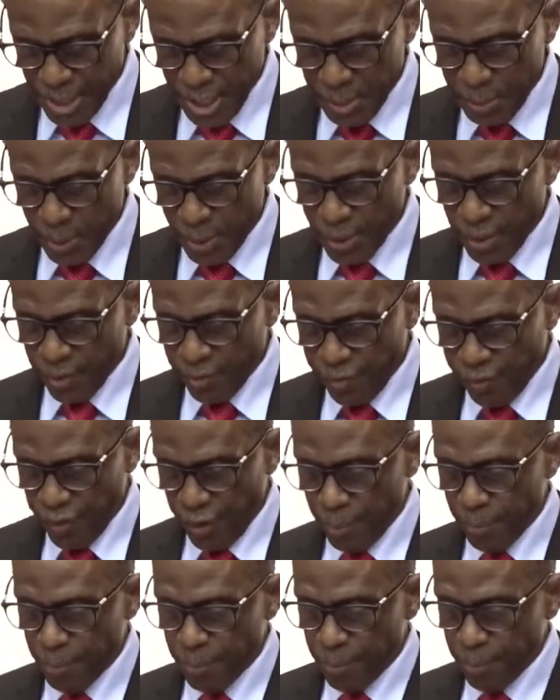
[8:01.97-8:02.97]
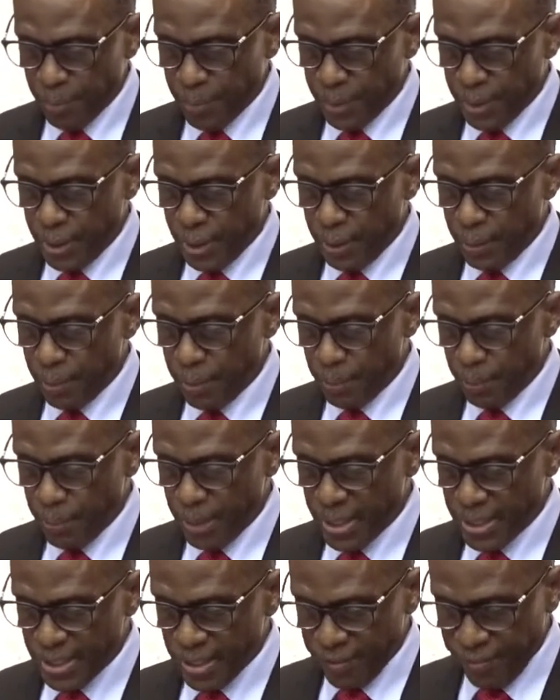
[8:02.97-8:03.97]
Speaker, from the
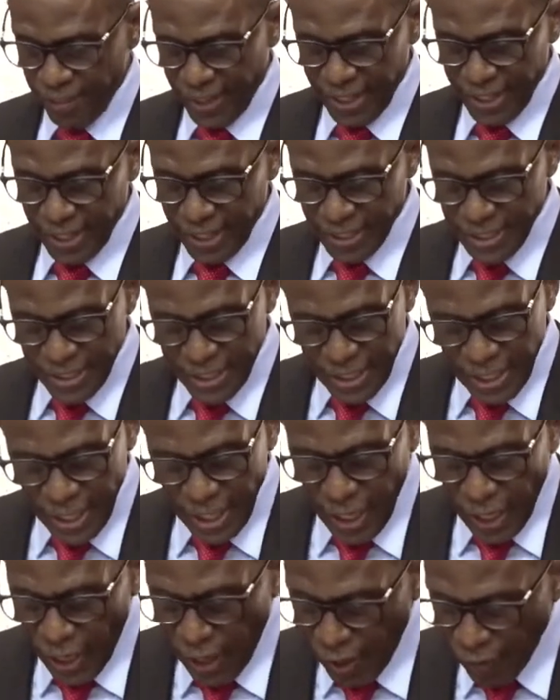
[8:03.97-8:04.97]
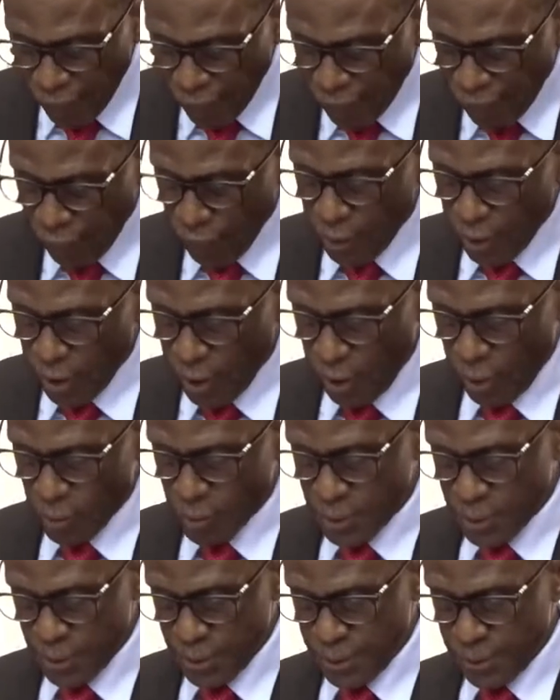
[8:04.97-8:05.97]
Minister of Finance, a full
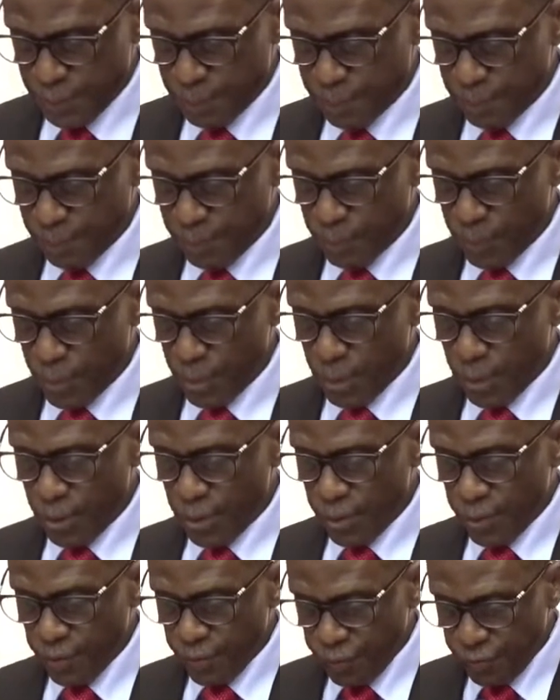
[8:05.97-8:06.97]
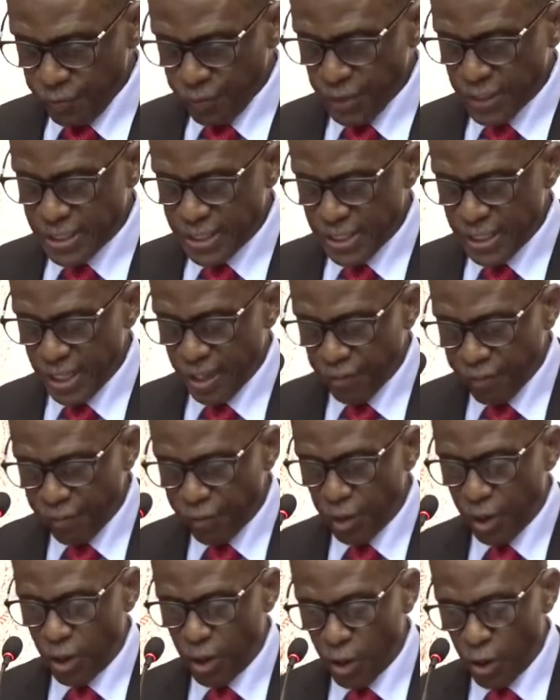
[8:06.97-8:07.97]
account. Firstly, a
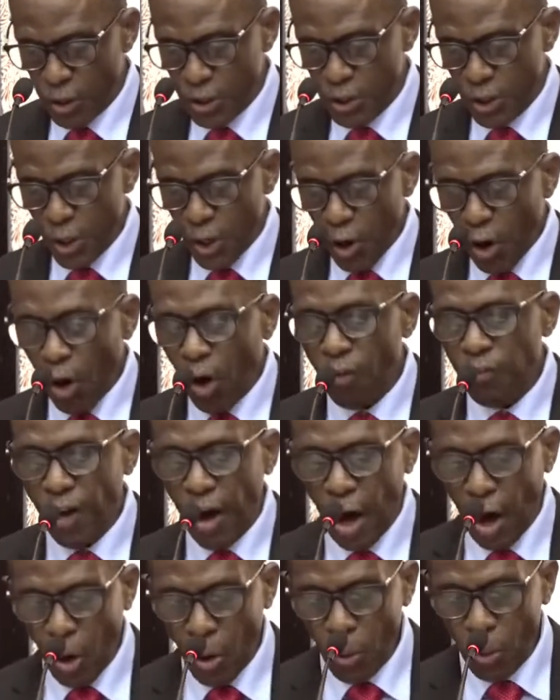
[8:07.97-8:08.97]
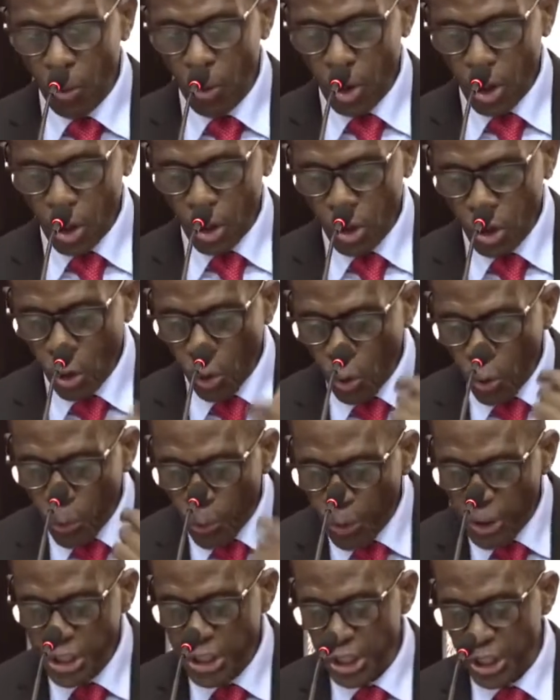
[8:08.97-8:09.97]
full account of how the
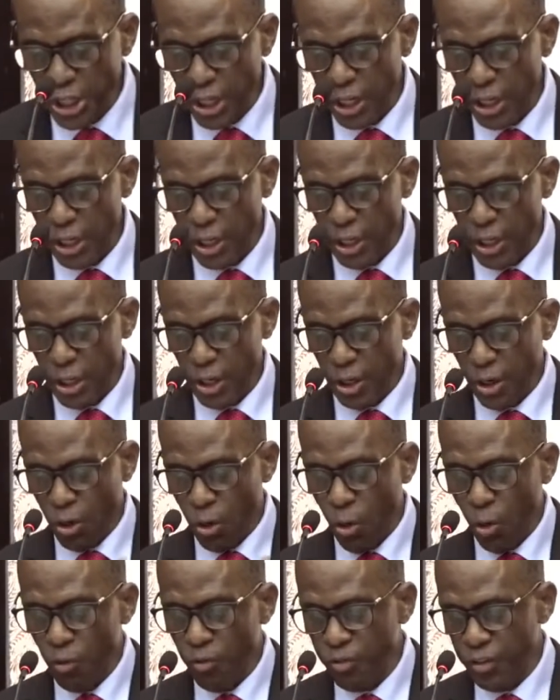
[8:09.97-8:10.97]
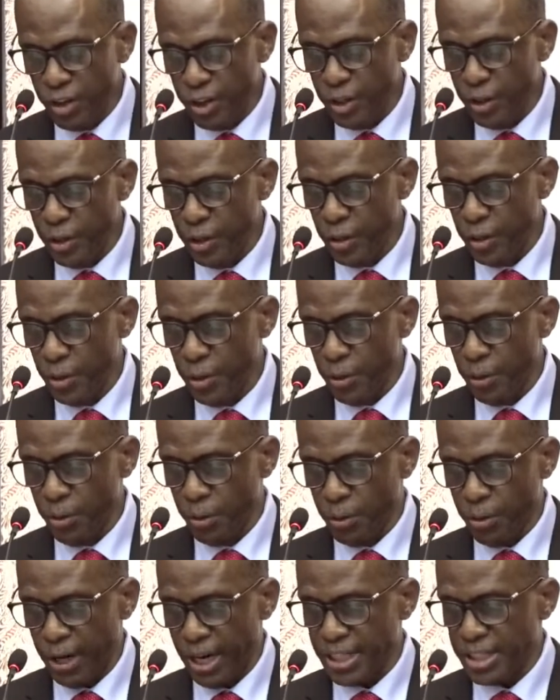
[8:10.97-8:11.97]
original COVID
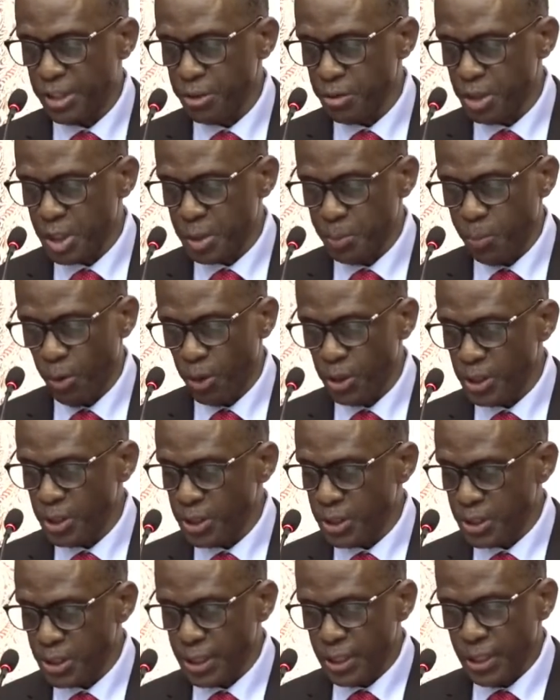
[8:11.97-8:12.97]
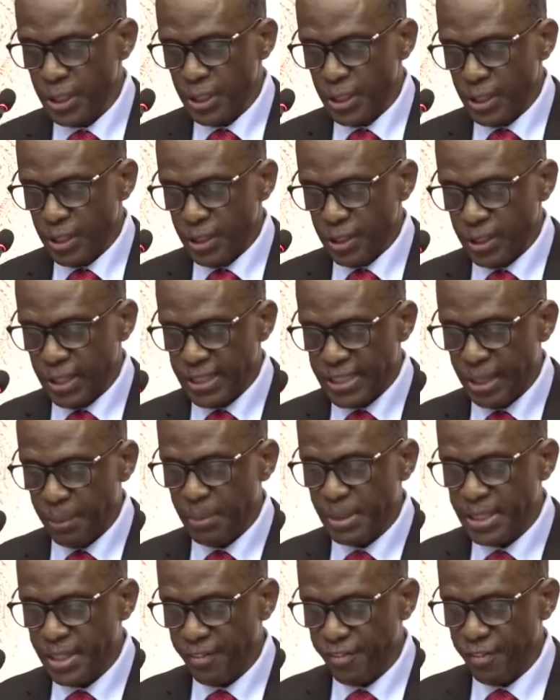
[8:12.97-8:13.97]
crisis response, the
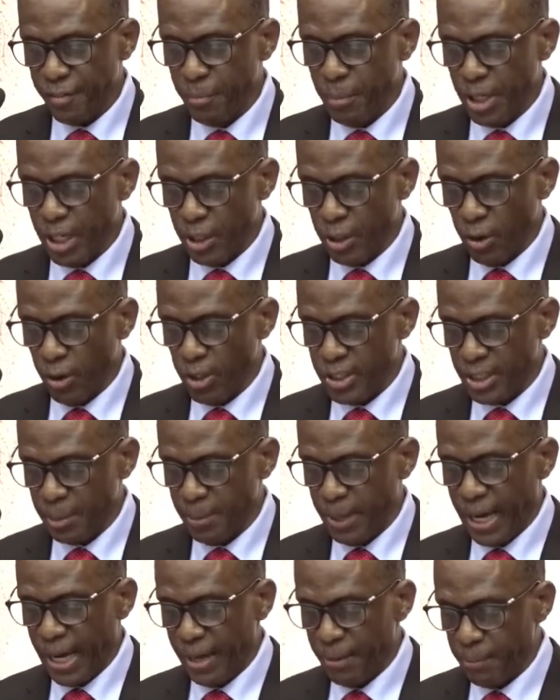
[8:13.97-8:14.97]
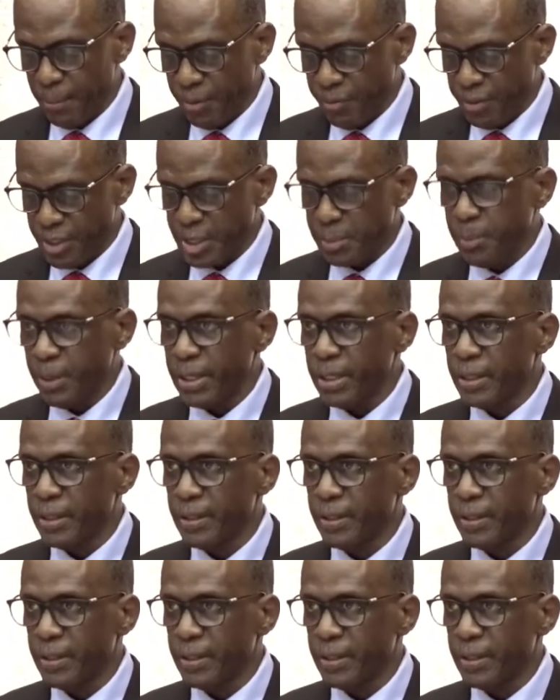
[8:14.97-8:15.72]
$77 million from the IMF was spent.